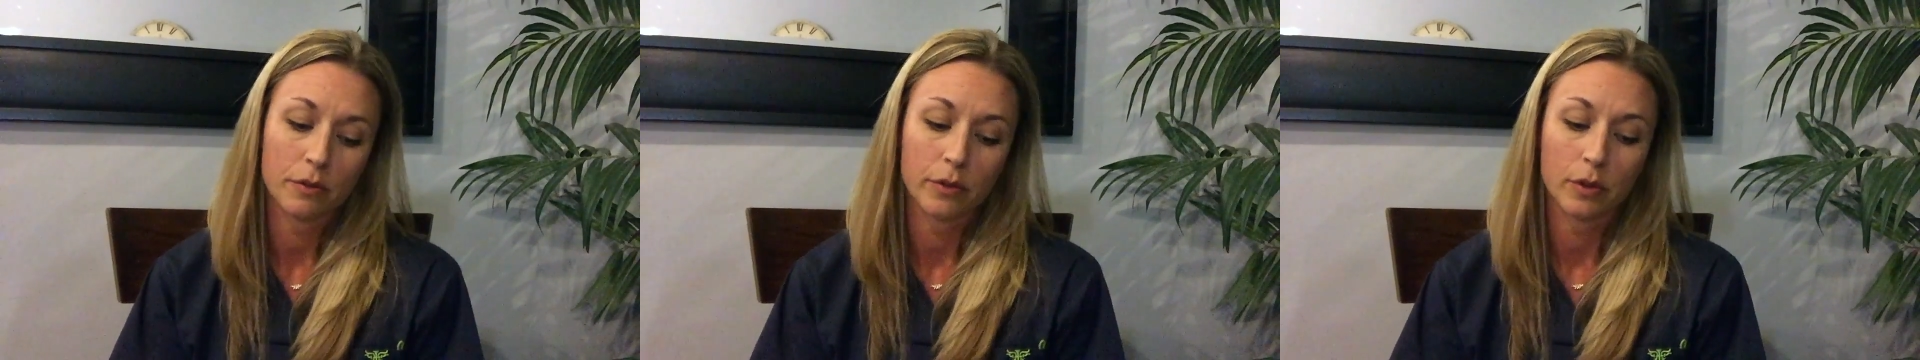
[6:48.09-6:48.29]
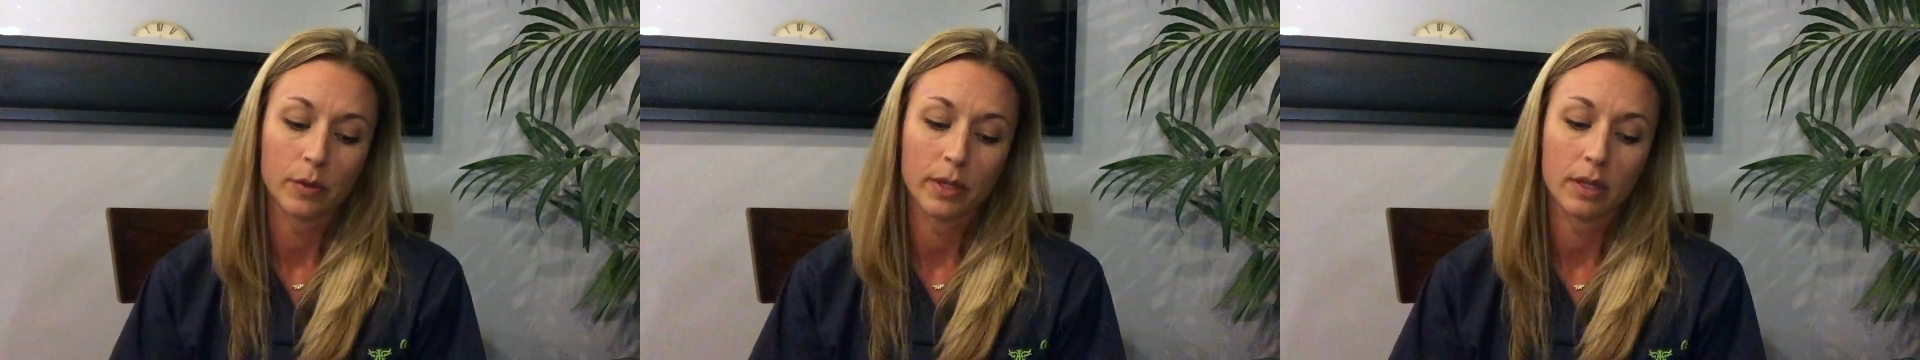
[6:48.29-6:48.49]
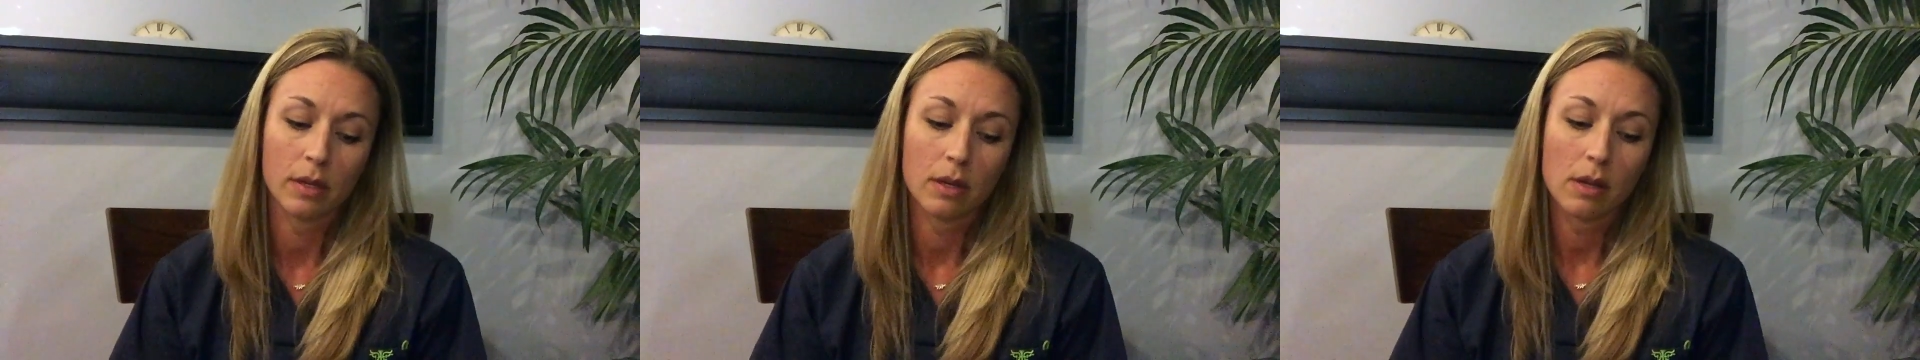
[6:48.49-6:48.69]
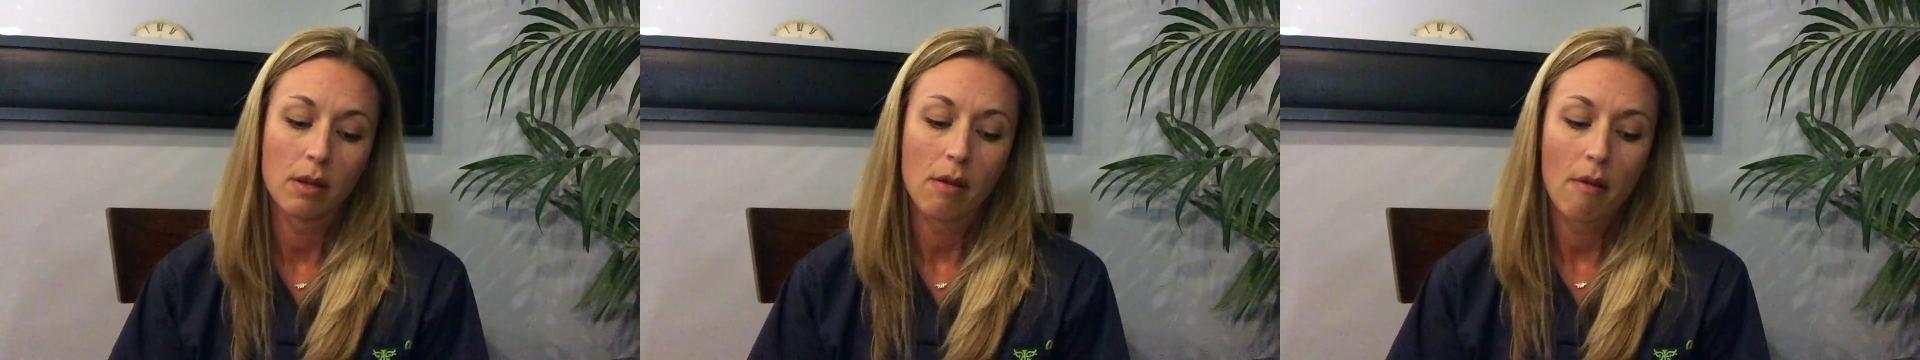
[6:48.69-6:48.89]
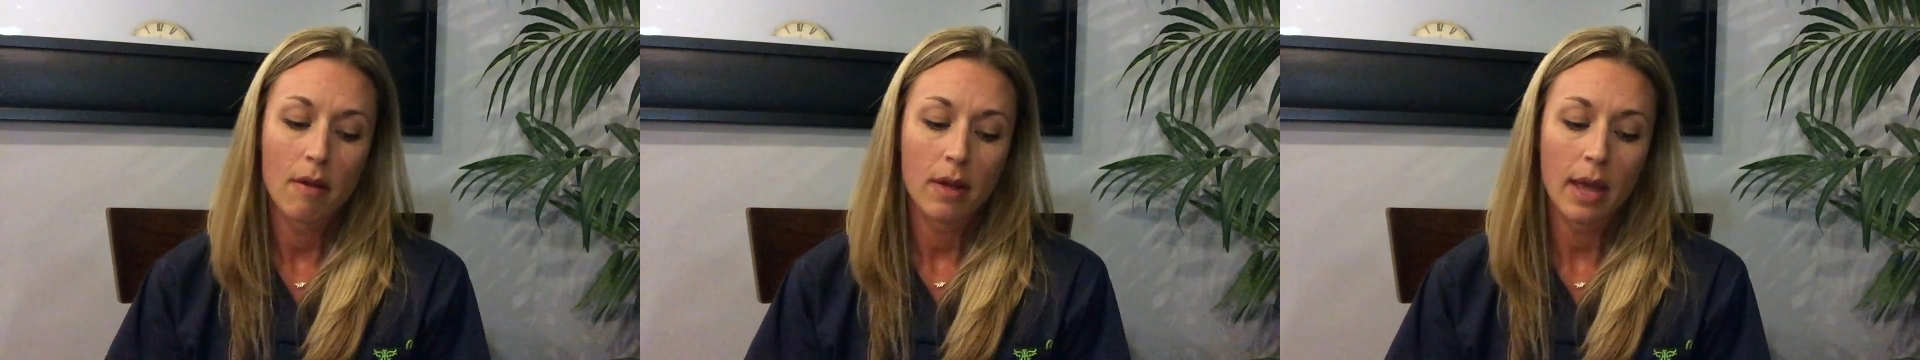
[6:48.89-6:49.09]
fluid,
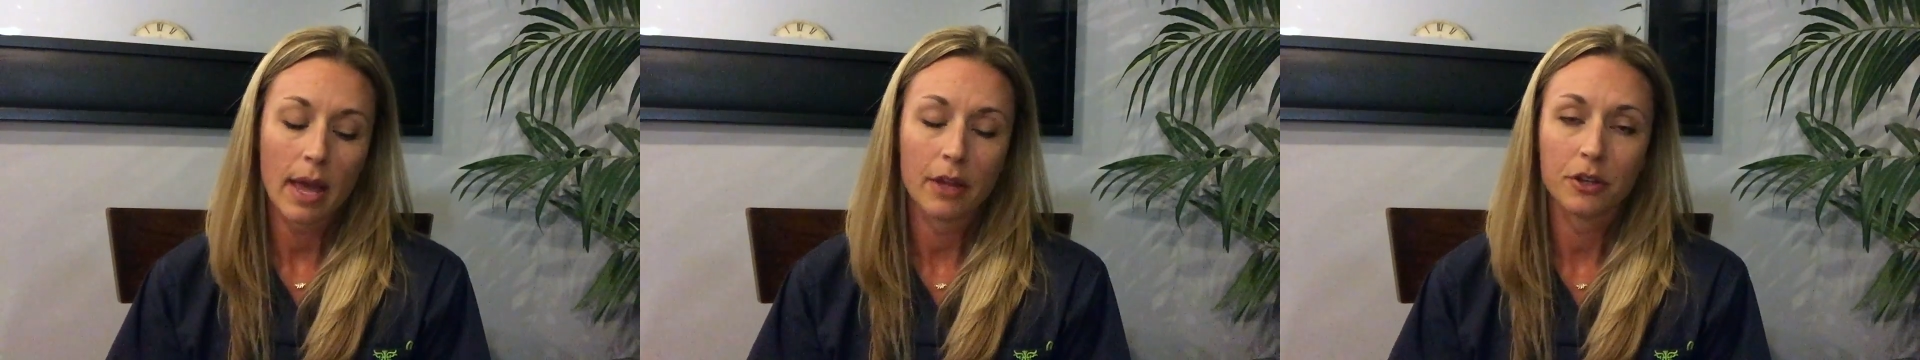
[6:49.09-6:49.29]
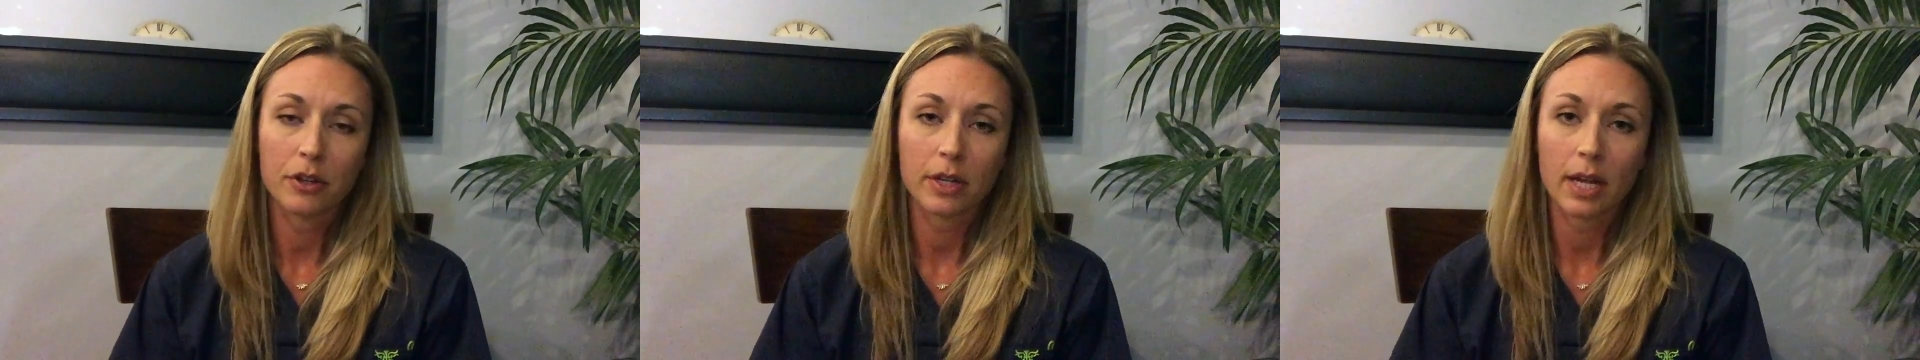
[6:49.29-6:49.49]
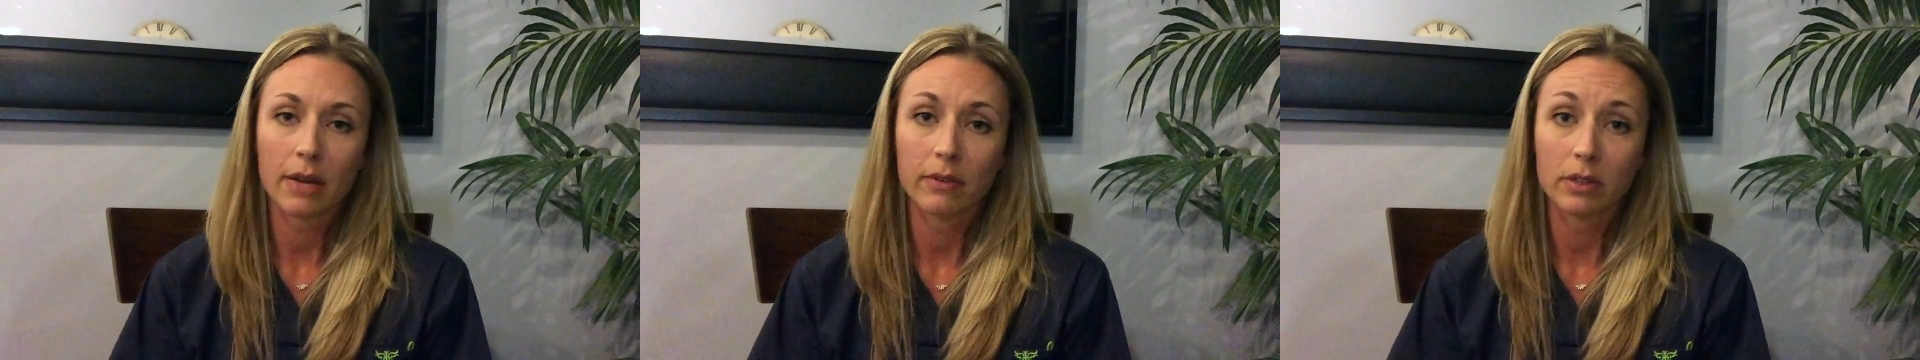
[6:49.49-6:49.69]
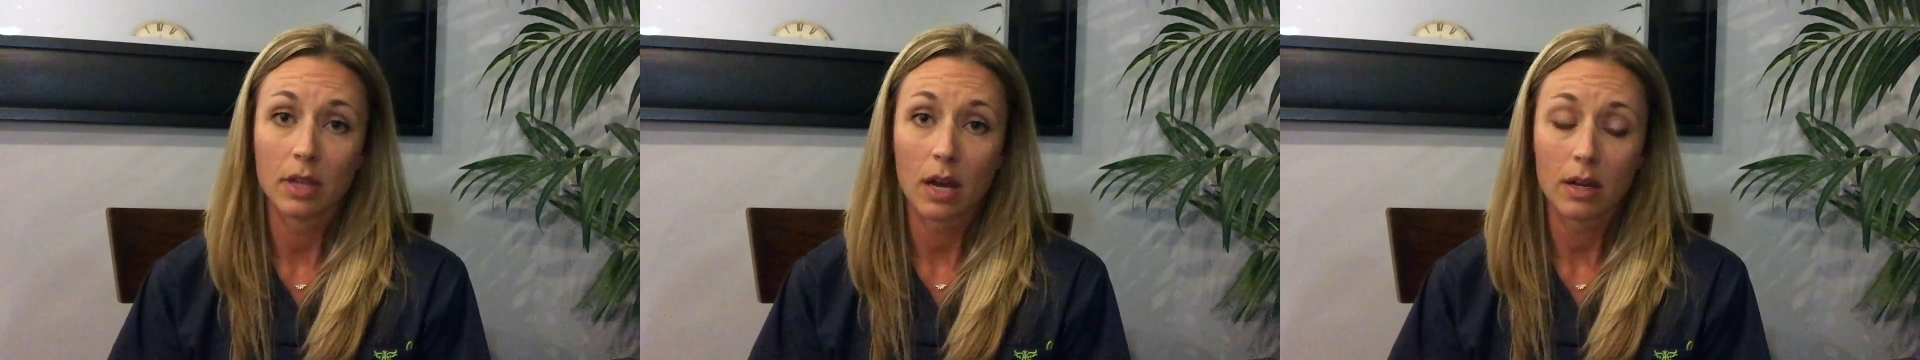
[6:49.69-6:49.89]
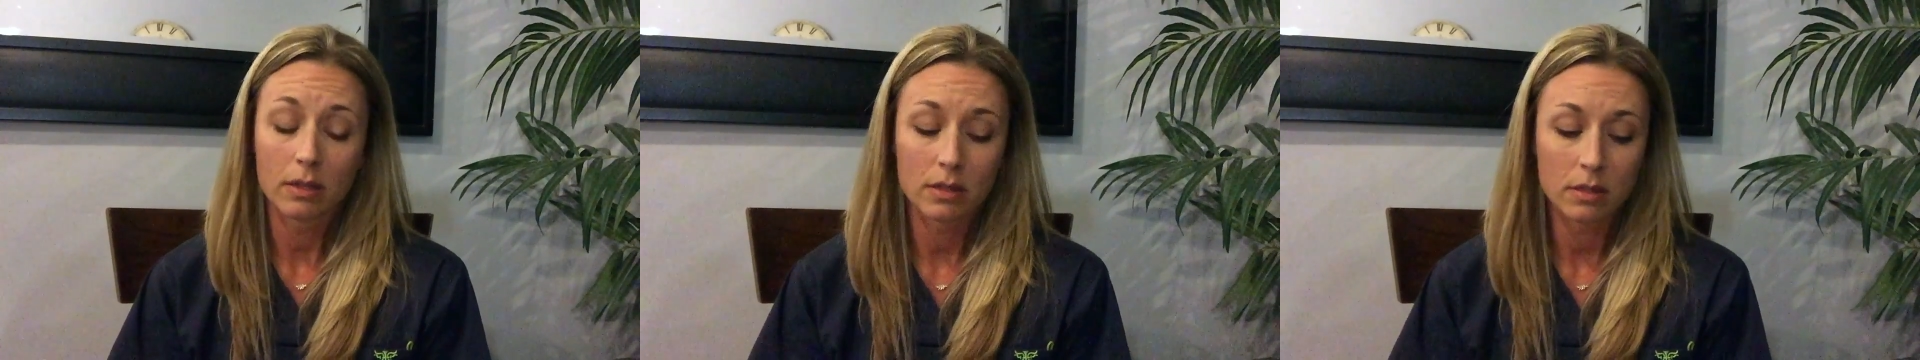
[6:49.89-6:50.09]
and you're going to have a
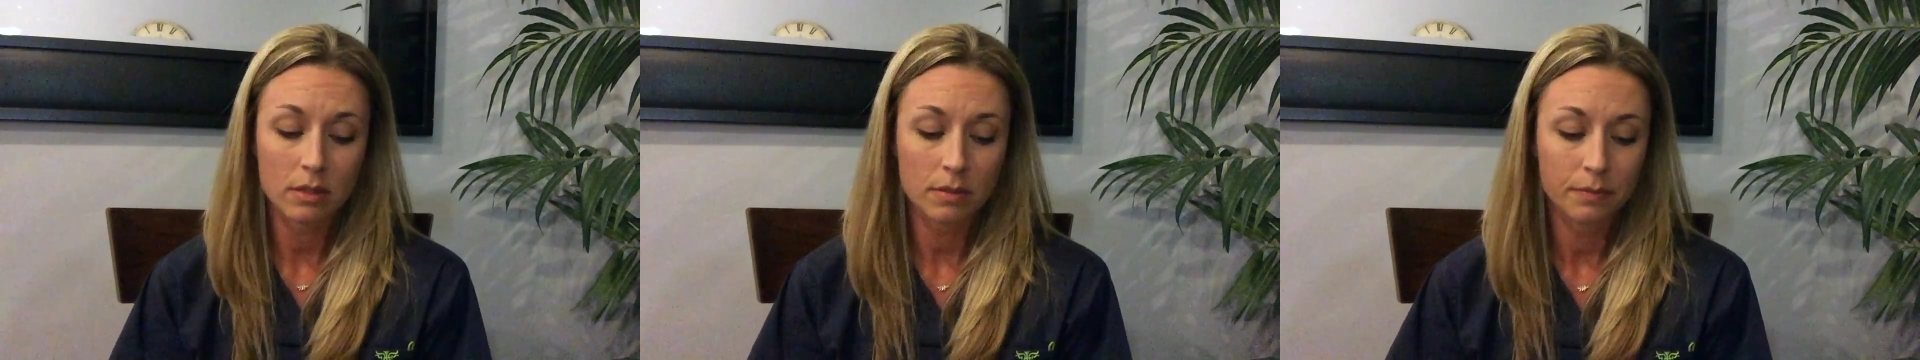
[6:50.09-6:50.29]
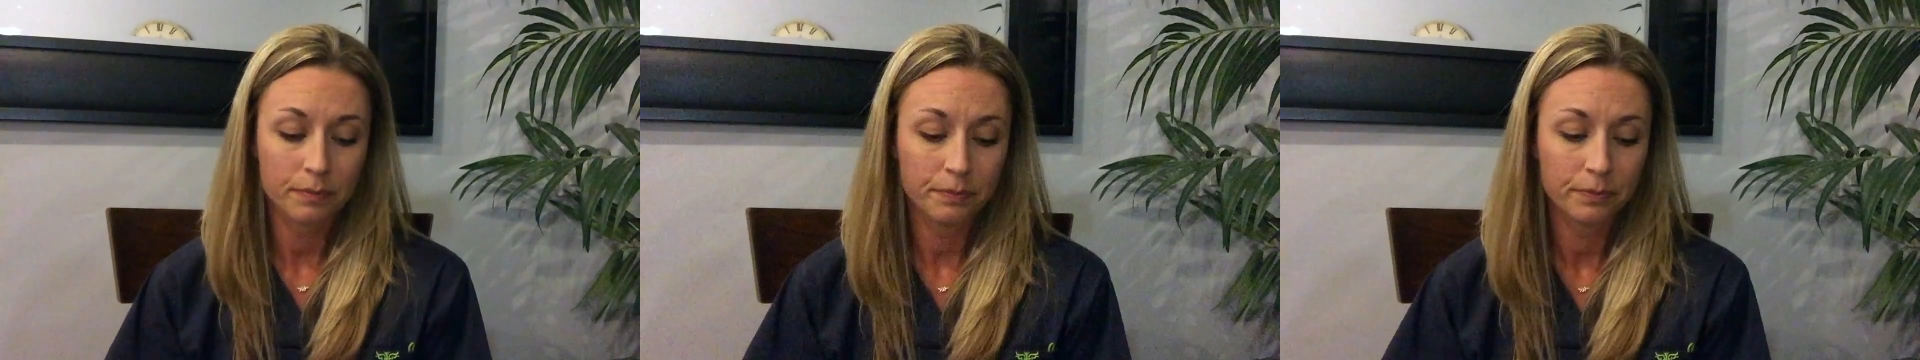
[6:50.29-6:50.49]
loss.